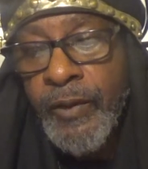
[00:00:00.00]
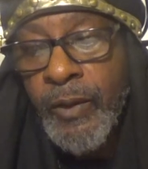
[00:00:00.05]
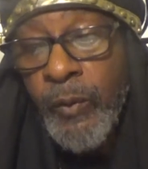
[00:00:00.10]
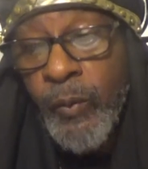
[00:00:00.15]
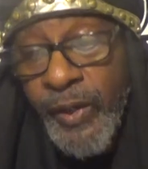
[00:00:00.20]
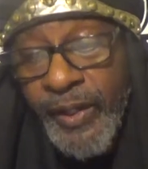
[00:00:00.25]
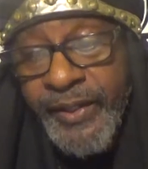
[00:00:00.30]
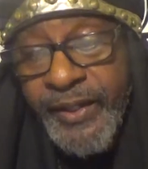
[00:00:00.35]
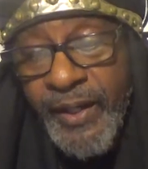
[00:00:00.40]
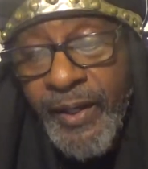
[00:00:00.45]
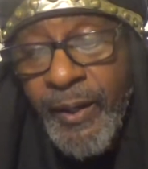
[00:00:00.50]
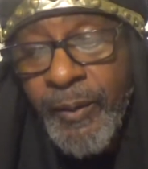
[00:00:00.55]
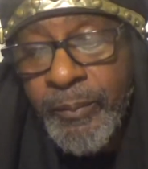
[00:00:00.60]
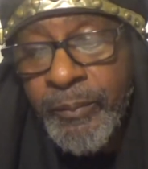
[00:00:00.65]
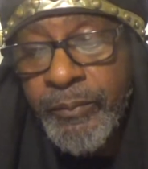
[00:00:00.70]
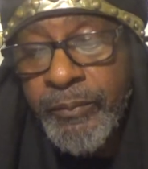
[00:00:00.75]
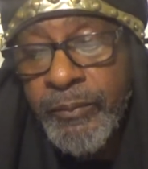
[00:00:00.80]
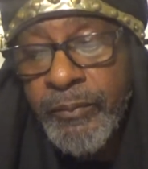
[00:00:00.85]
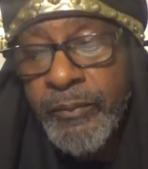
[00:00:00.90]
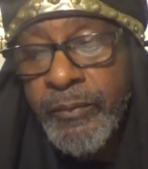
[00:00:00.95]
with him,
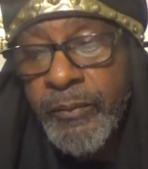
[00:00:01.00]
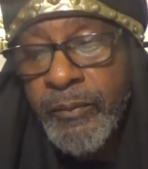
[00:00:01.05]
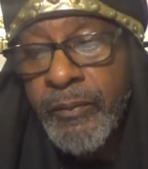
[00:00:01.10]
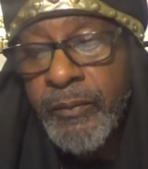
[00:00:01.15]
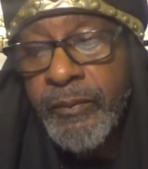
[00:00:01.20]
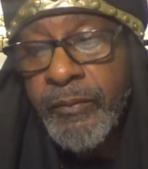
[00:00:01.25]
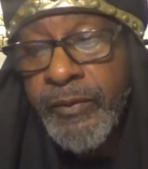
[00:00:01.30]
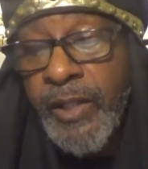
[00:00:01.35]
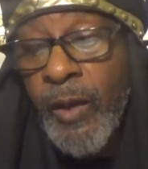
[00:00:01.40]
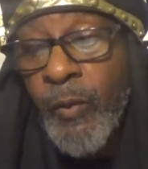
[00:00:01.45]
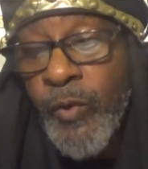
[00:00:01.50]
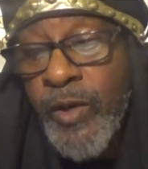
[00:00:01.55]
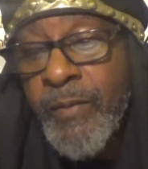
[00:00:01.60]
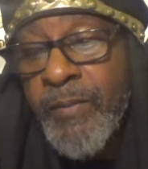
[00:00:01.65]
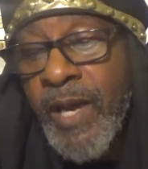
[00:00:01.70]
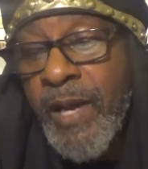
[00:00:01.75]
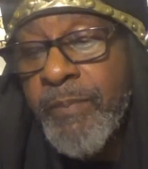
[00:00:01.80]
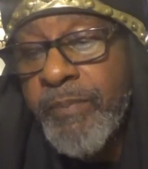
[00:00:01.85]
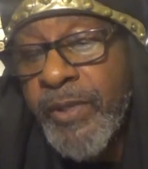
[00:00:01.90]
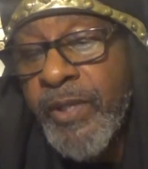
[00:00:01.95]
that we
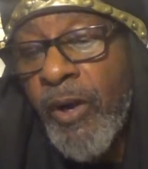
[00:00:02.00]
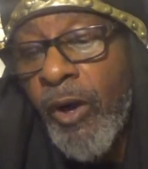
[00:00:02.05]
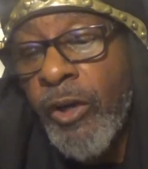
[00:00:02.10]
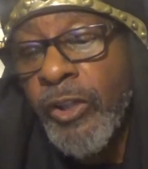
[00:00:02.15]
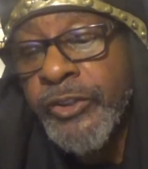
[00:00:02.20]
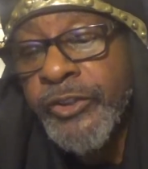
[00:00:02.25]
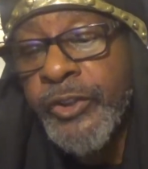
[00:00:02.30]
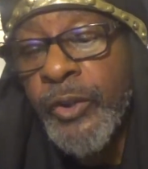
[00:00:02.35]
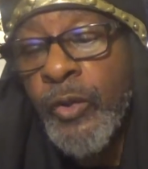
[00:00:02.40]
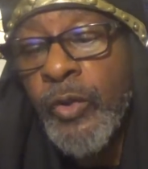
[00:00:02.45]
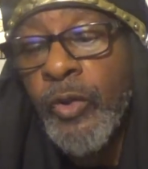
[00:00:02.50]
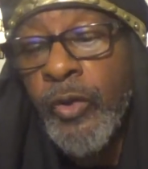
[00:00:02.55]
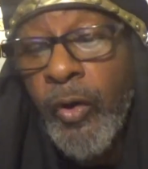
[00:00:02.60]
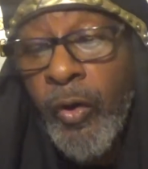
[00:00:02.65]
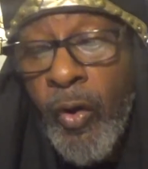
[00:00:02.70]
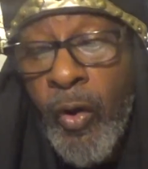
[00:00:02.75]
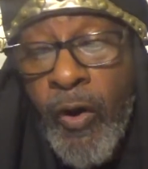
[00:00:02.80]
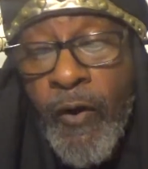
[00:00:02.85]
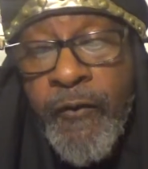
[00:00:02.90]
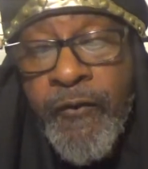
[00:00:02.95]
may be also
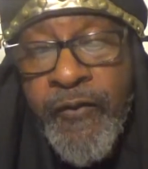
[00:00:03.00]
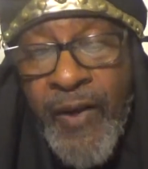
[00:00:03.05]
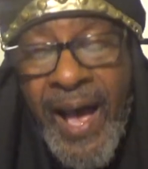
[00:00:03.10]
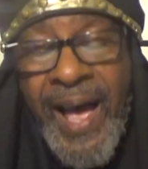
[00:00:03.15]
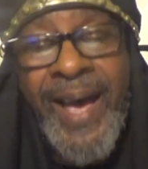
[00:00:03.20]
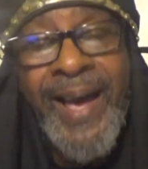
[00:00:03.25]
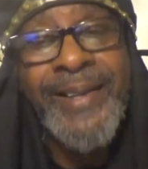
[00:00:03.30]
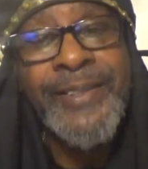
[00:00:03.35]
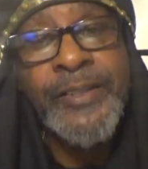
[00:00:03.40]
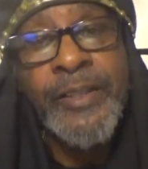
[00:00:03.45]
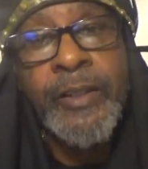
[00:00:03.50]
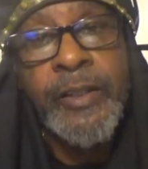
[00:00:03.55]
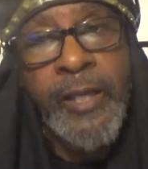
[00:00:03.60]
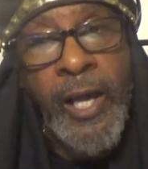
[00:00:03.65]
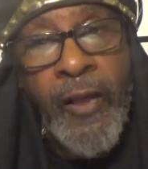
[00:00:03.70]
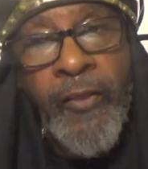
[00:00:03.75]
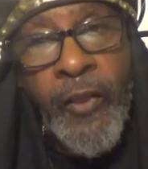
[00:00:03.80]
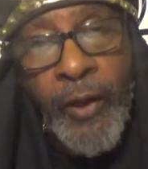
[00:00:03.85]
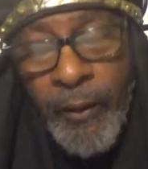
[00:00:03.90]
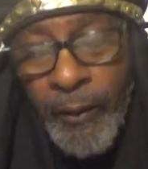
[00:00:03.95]
glorified
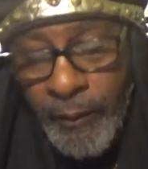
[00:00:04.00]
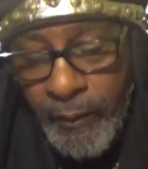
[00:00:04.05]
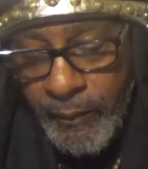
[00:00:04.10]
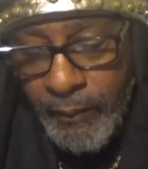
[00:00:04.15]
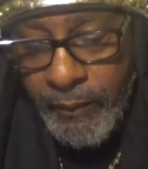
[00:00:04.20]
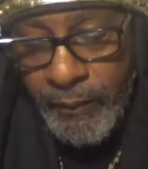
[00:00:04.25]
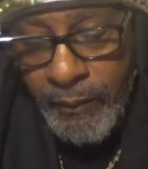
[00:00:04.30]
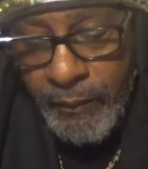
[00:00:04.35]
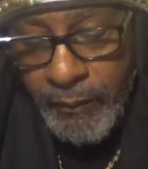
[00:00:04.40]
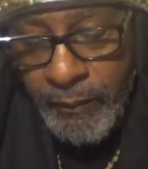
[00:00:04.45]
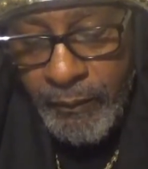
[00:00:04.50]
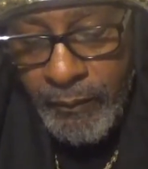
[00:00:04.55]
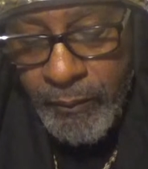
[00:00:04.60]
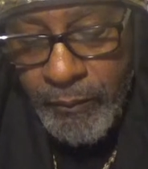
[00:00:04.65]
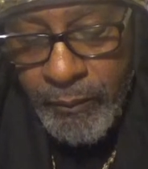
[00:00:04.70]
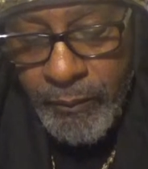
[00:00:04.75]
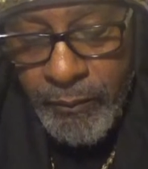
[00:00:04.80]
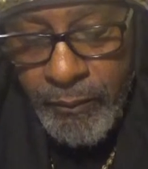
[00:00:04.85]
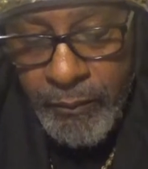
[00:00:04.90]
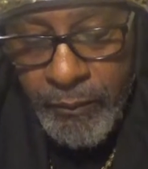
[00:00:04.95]
together.
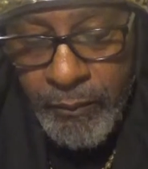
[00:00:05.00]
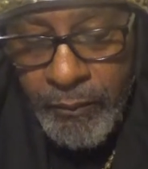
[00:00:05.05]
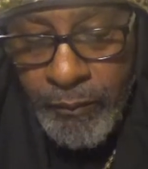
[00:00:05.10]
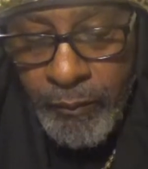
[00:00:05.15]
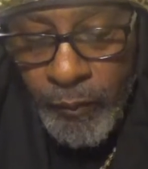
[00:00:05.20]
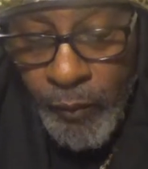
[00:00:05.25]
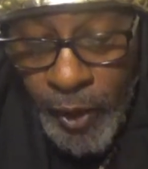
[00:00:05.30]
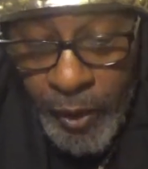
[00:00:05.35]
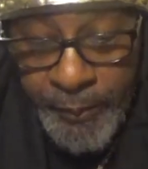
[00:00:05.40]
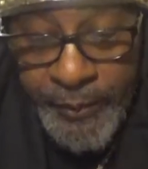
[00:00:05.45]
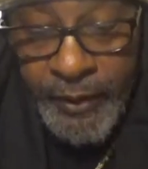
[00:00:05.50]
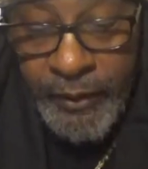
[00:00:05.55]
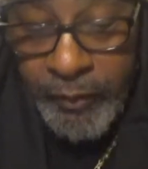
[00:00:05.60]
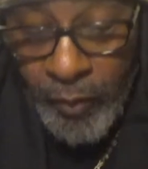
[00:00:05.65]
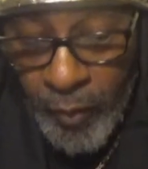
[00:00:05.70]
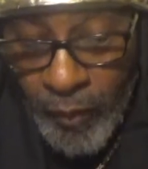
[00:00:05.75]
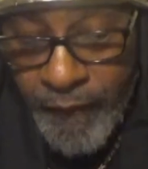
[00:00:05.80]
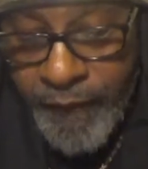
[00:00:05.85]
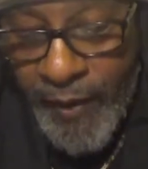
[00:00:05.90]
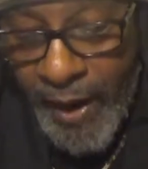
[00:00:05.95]
We're going to be
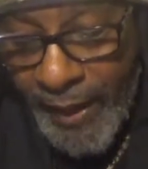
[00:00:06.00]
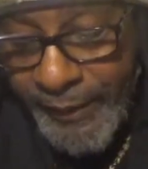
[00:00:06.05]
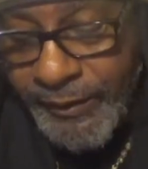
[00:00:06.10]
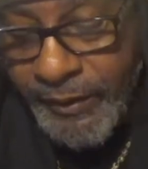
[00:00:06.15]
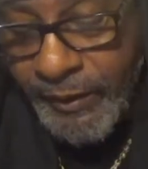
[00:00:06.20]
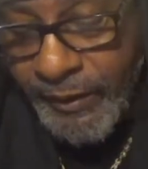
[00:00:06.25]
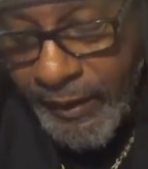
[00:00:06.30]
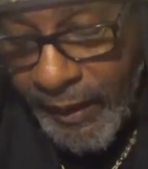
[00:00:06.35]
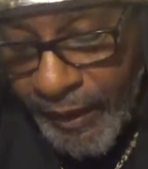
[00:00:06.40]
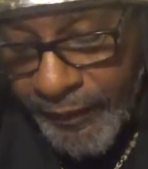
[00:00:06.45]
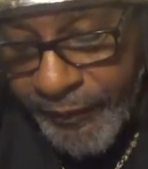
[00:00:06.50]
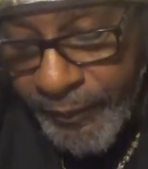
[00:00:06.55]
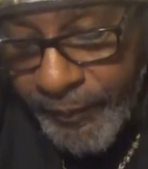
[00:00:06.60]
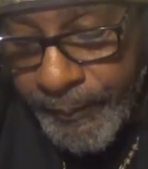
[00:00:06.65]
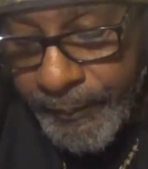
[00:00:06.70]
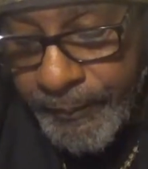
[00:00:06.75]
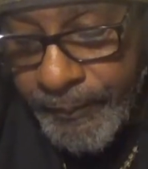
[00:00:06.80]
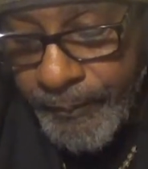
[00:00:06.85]
glorified together